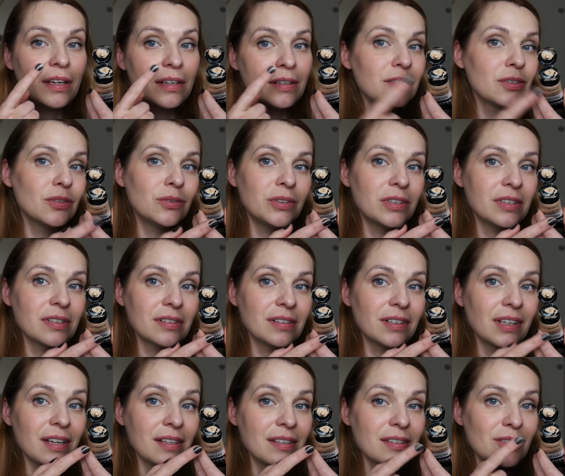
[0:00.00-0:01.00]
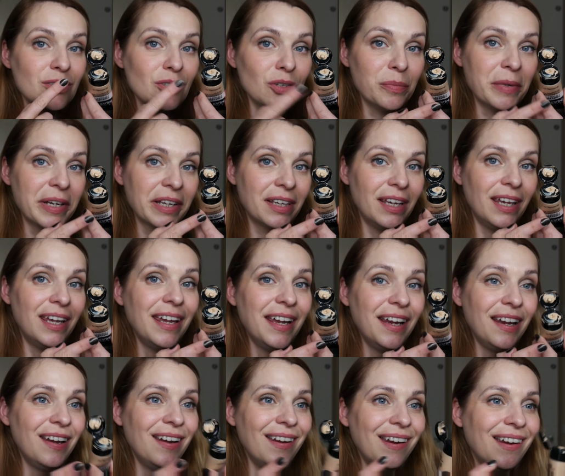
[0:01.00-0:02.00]
so it doesn't get so
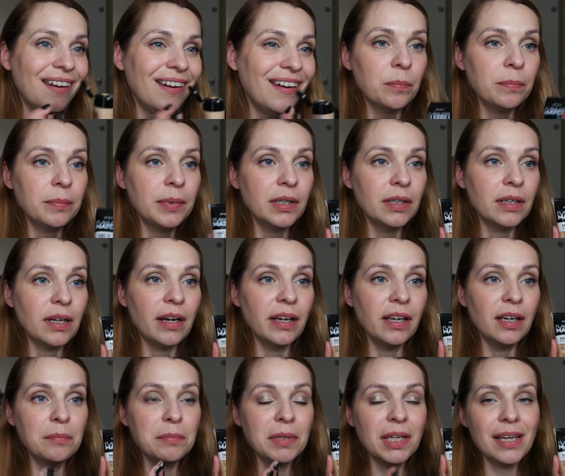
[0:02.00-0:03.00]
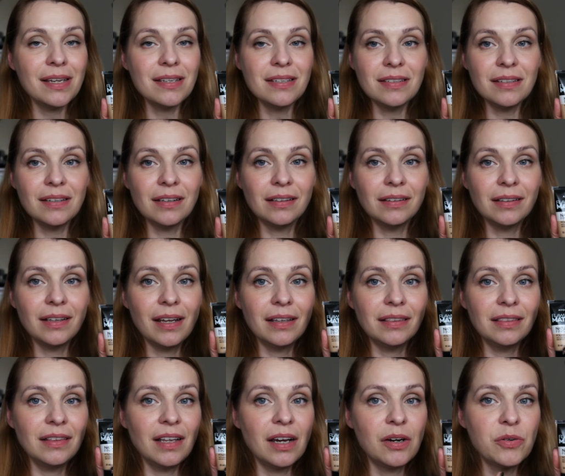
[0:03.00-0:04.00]
mucky. But I am guessing
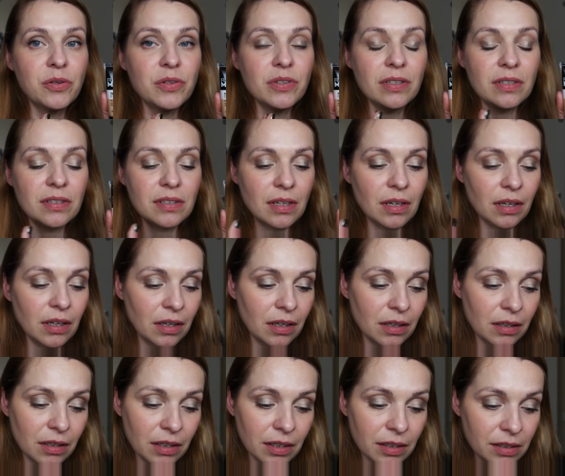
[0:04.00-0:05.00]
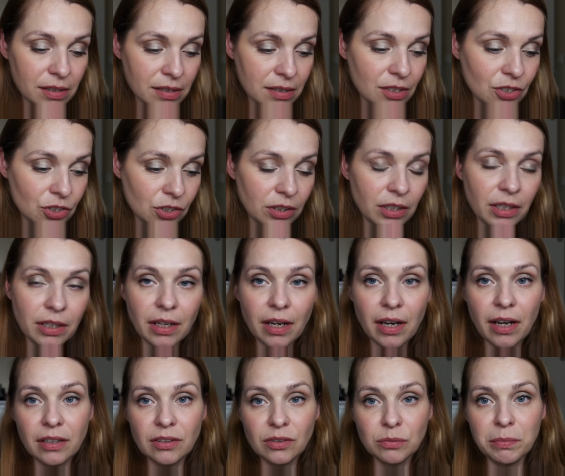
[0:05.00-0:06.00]
that was a decision that I
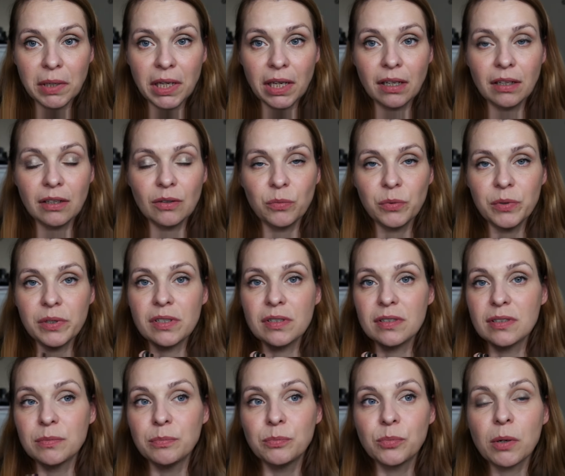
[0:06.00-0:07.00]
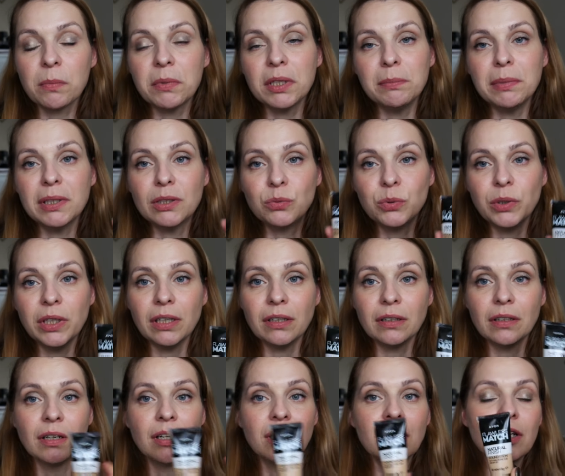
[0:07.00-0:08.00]
had to make. It was probably
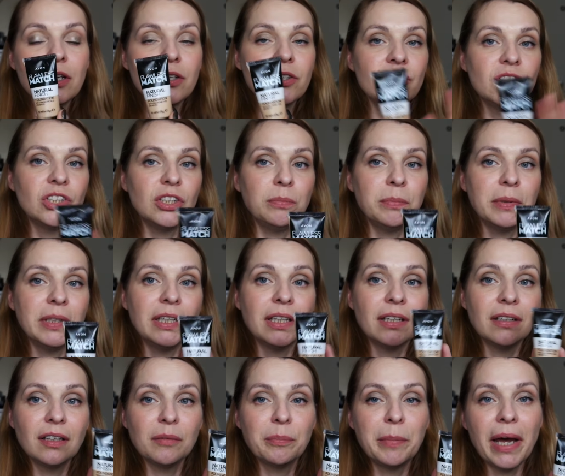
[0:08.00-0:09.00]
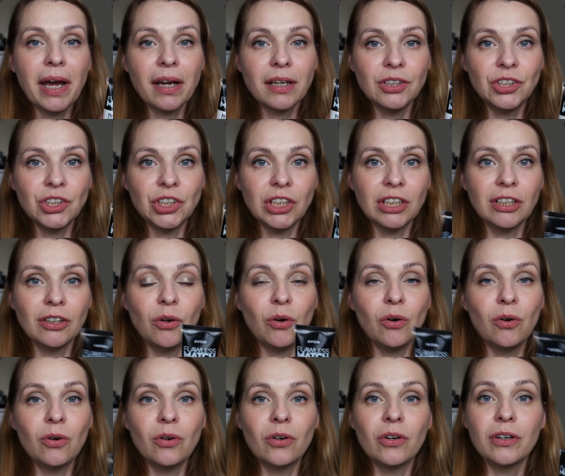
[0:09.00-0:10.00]
between cheapening the packaging
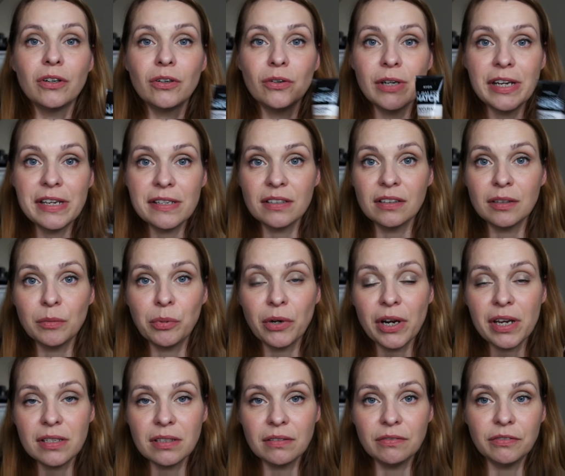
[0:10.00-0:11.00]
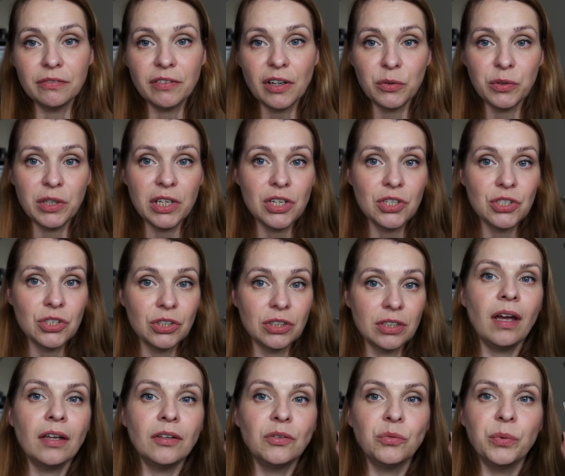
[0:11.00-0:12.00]
or raising the price of the foundation.
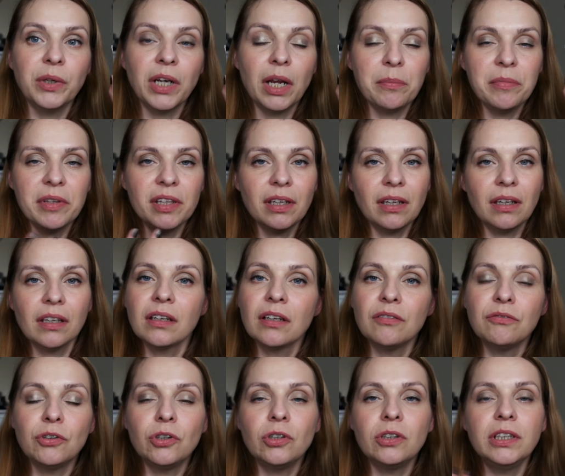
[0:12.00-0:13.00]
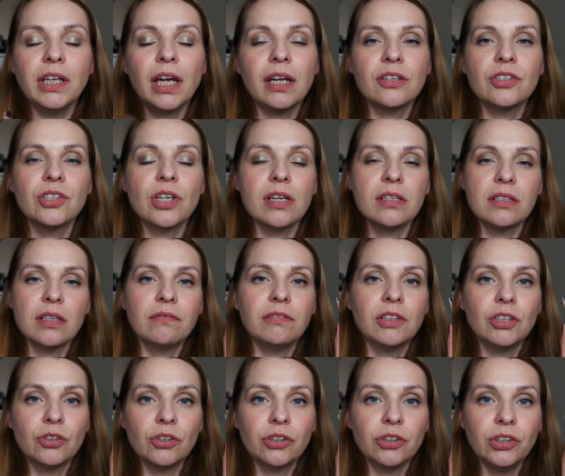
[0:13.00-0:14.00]
And when I'm thinking of all the other shades they've
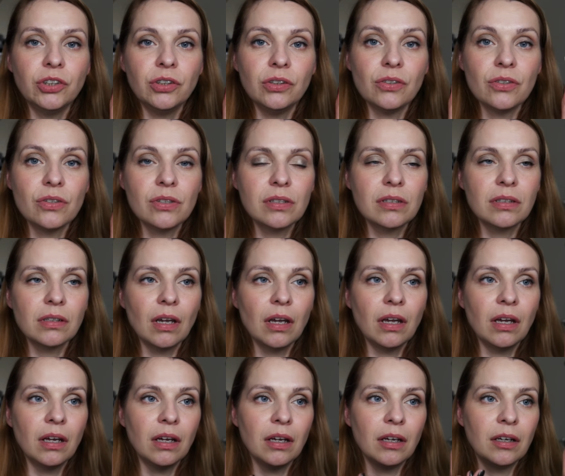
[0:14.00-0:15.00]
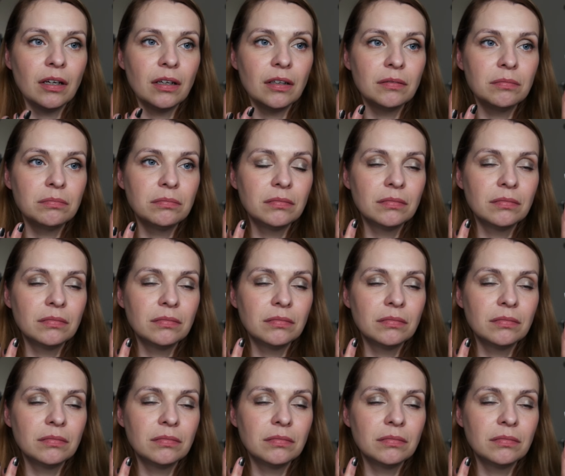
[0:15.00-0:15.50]
introduced, that